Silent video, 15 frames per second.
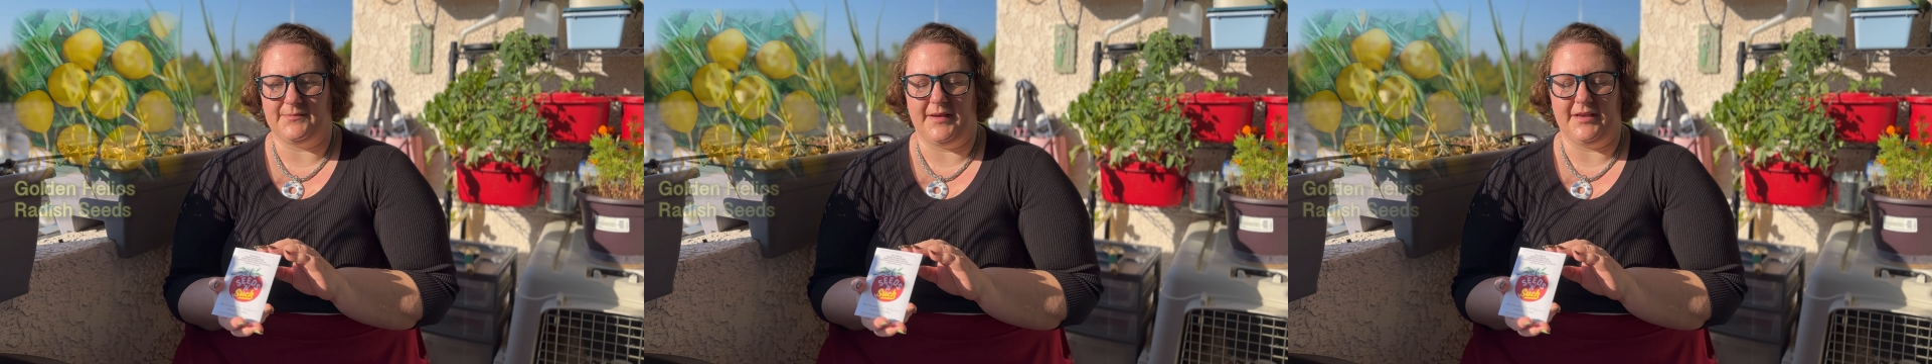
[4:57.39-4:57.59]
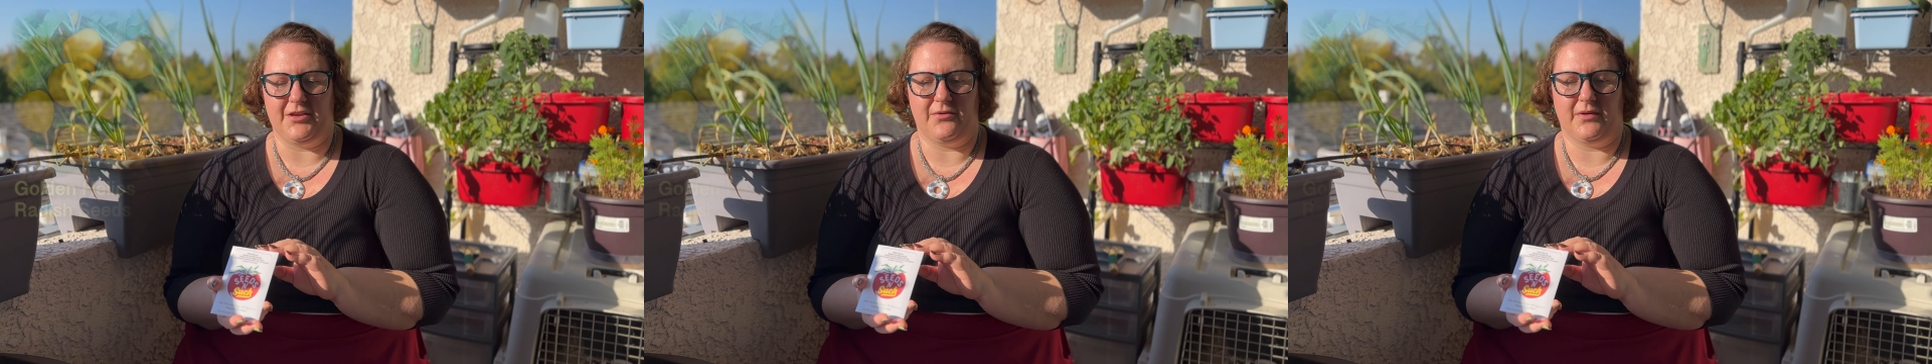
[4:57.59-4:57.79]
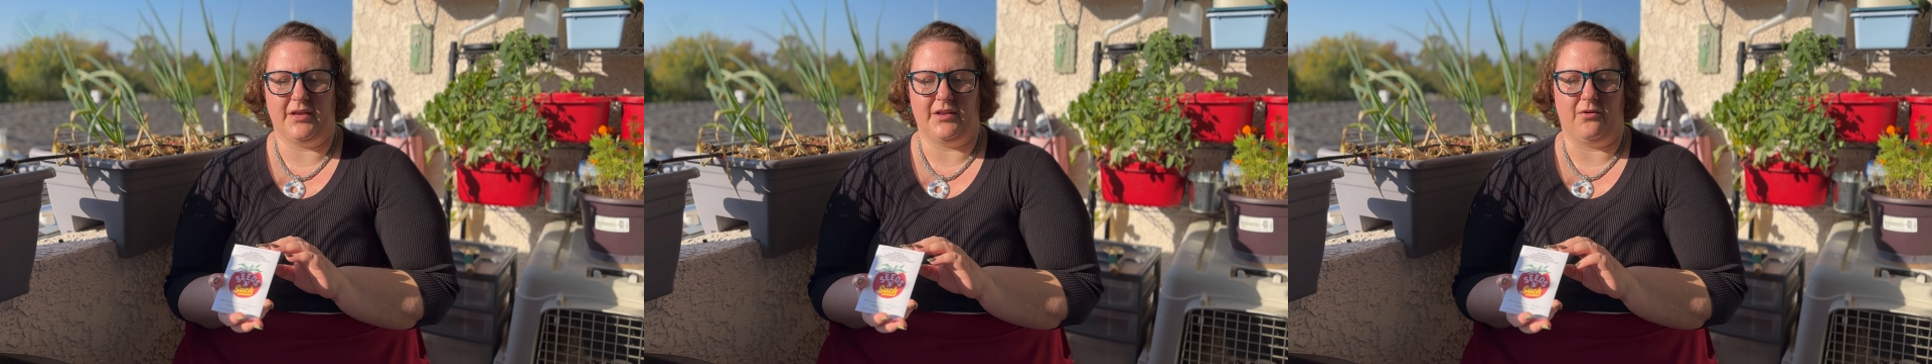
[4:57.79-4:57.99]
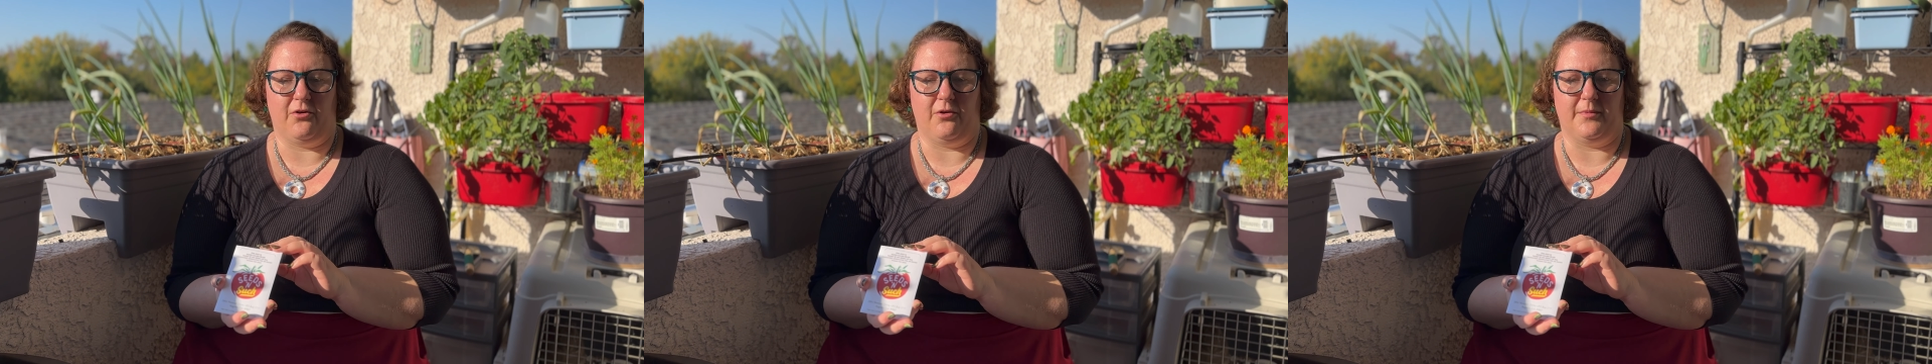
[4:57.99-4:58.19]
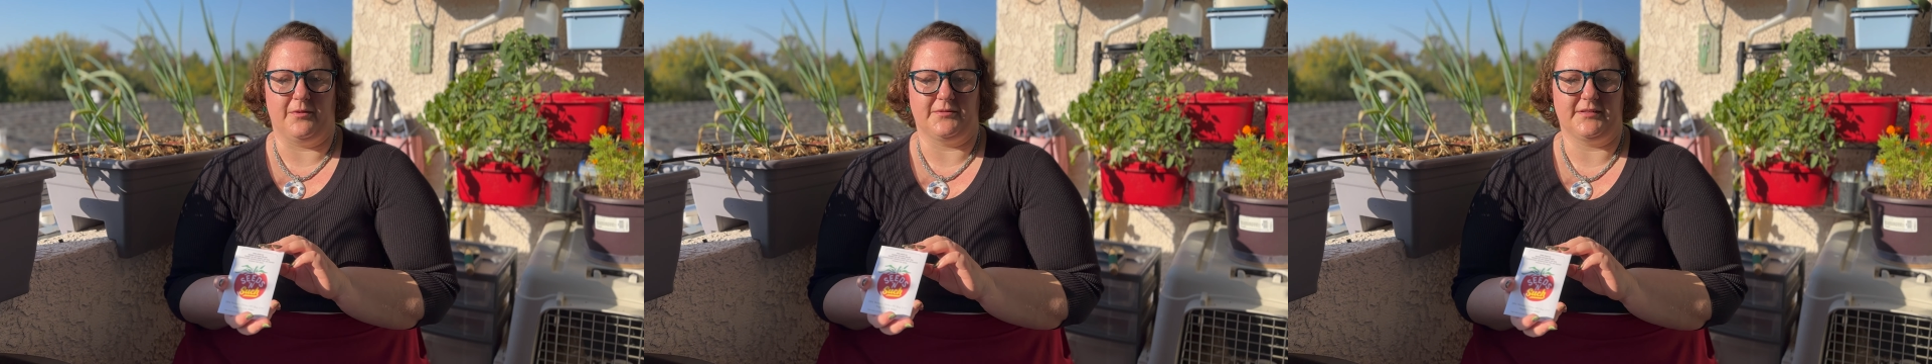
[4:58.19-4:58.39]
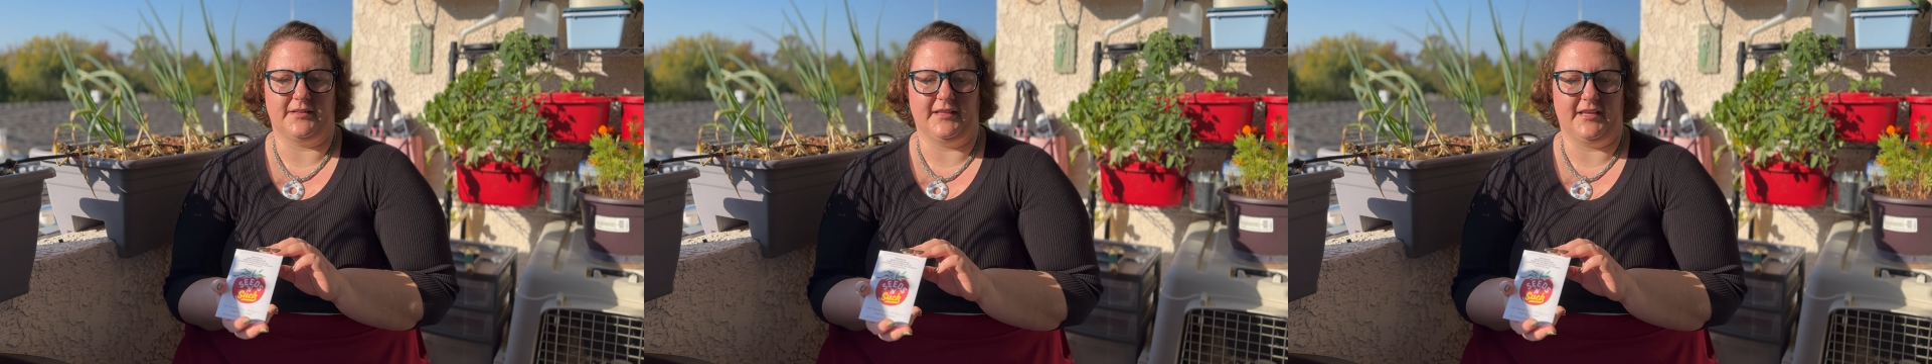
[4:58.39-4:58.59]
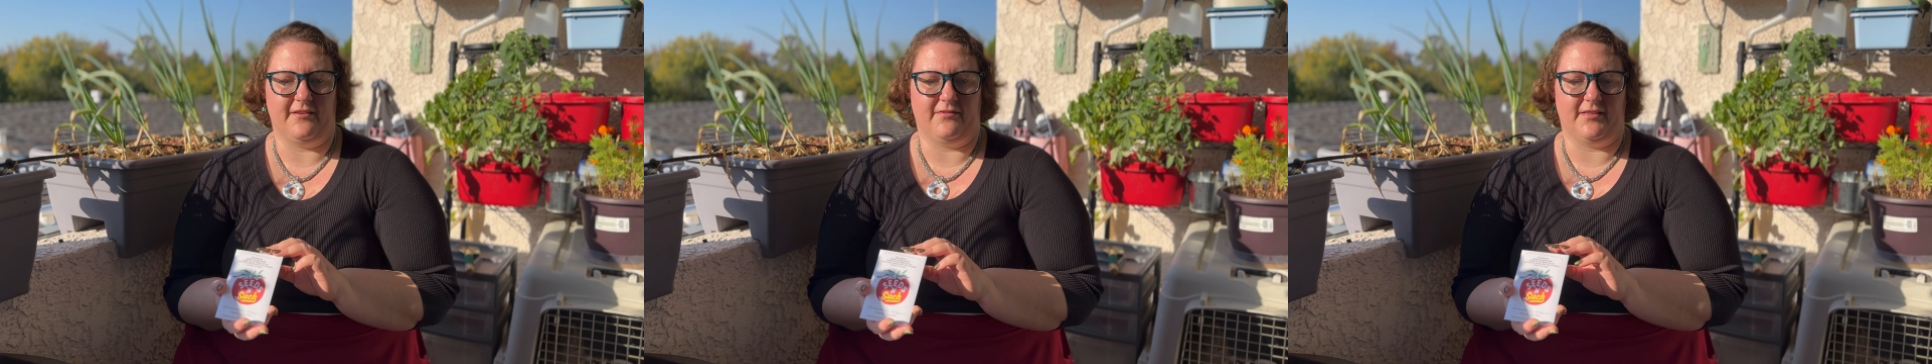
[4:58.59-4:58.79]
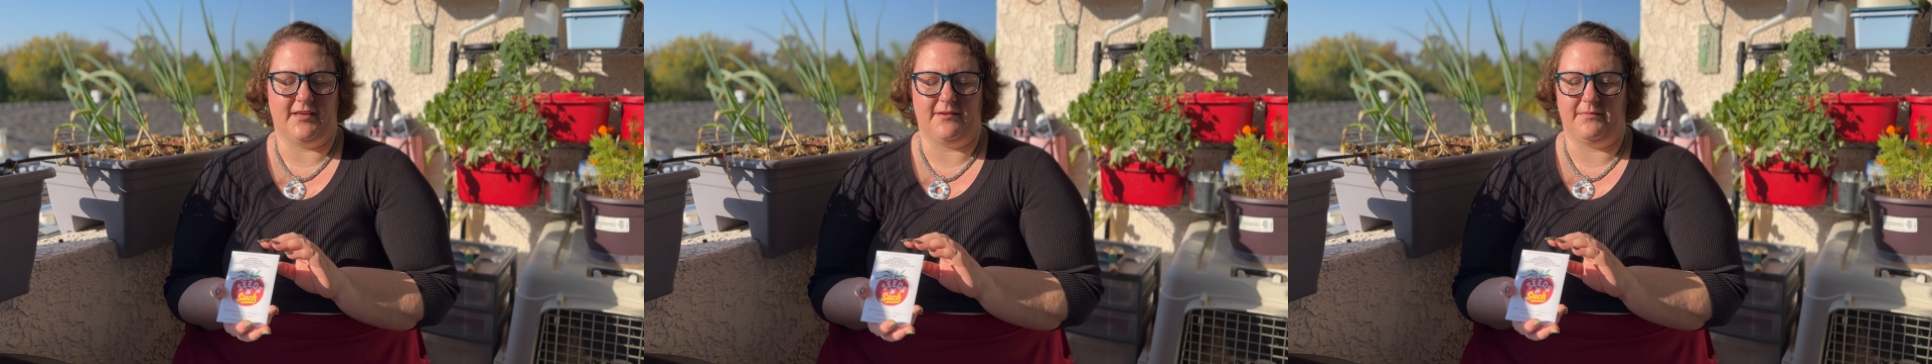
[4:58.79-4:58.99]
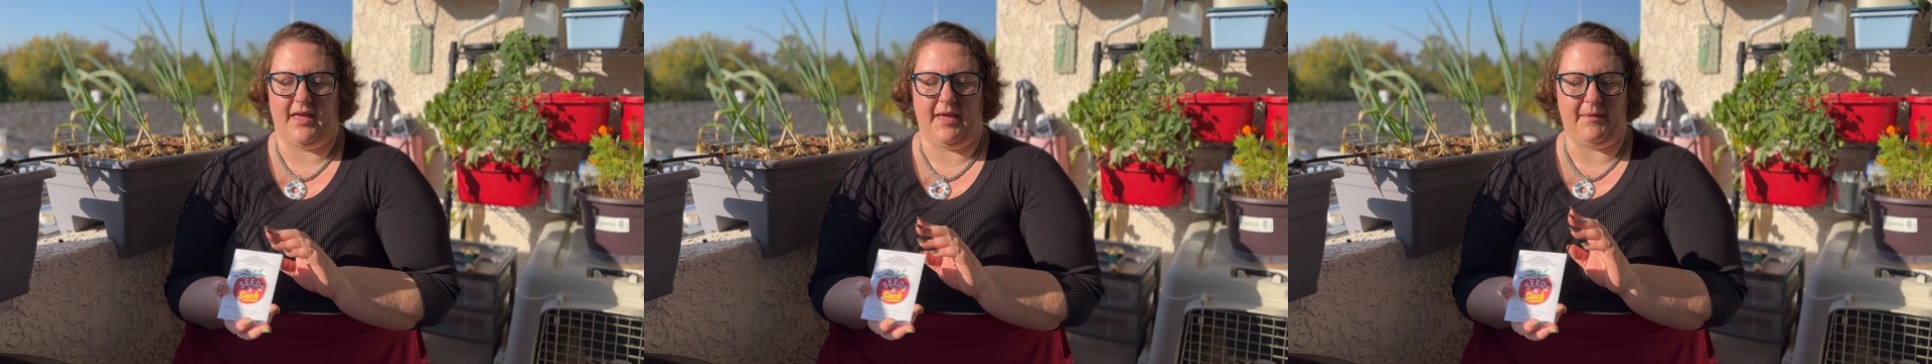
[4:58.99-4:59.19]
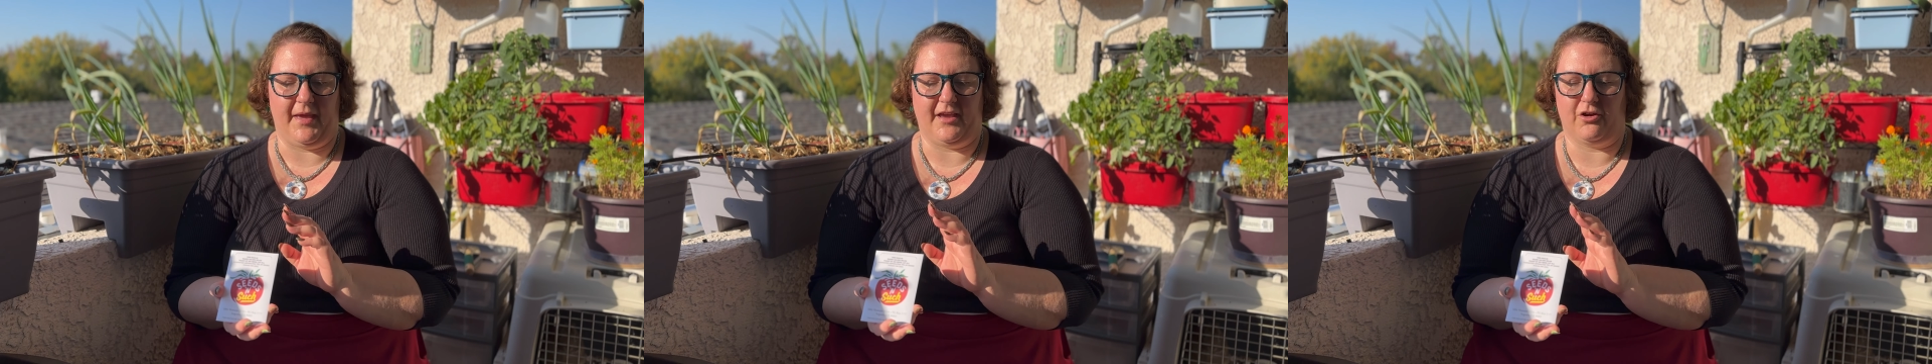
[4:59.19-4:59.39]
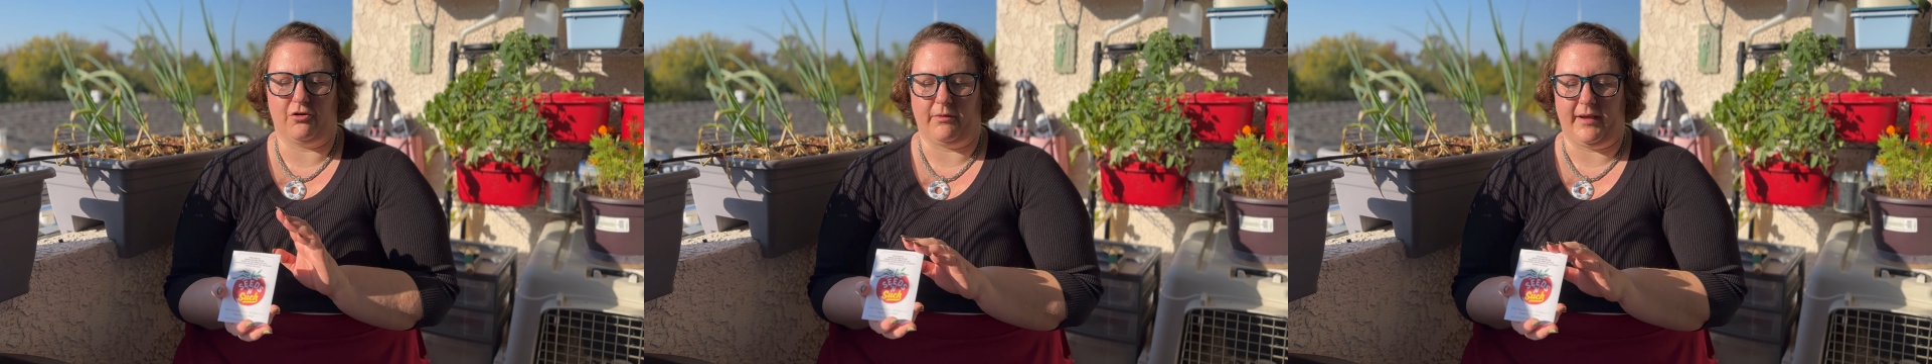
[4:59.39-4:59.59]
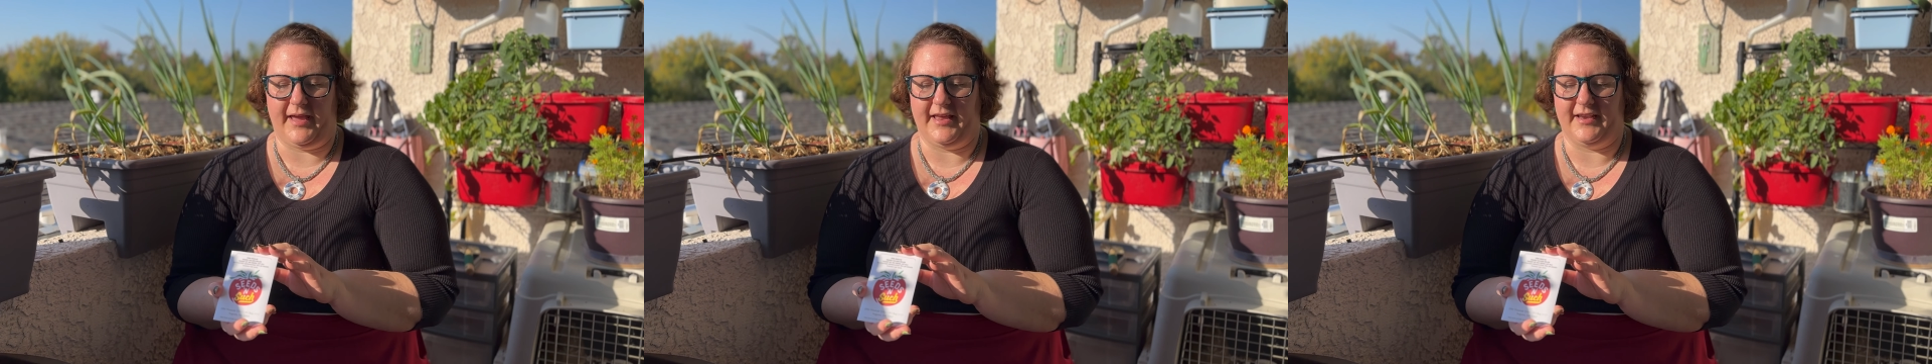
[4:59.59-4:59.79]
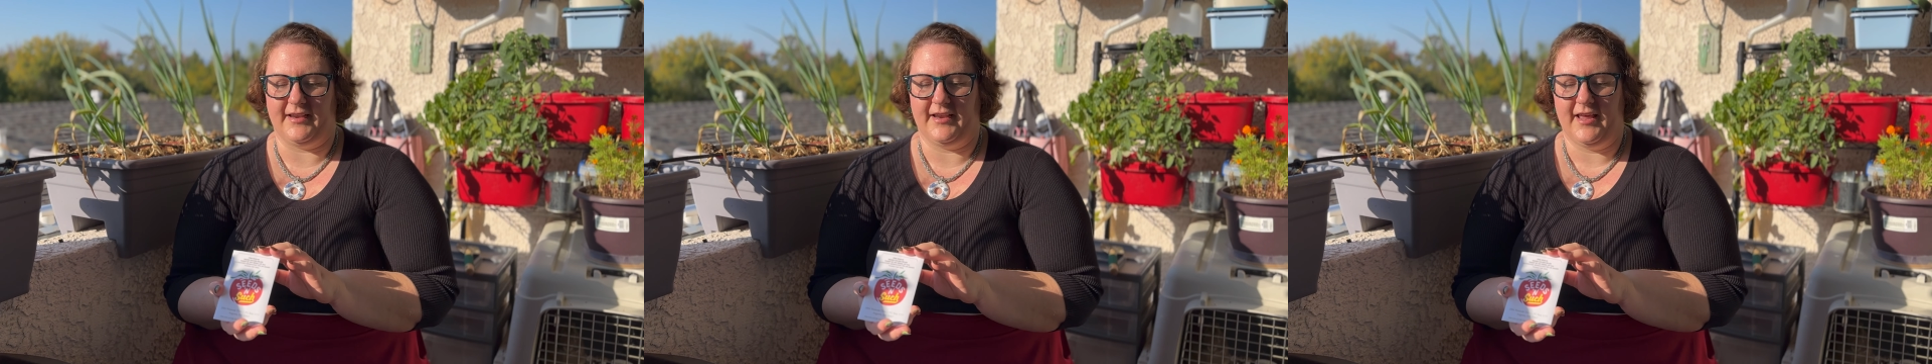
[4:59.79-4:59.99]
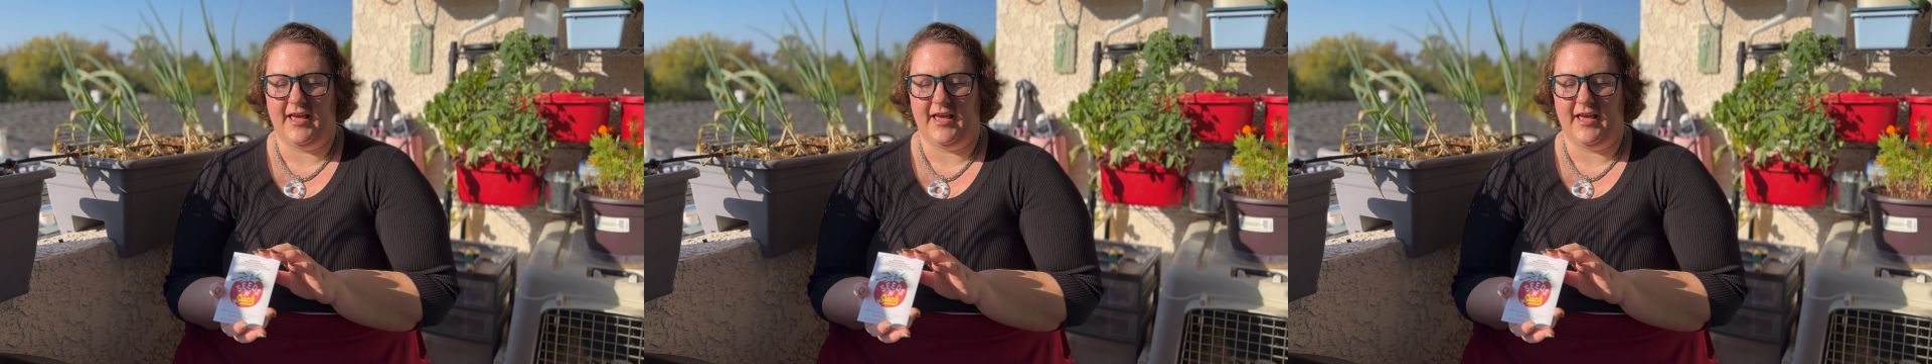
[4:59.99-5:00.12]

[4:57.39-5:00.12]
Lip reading: but you can almost leave them. They make great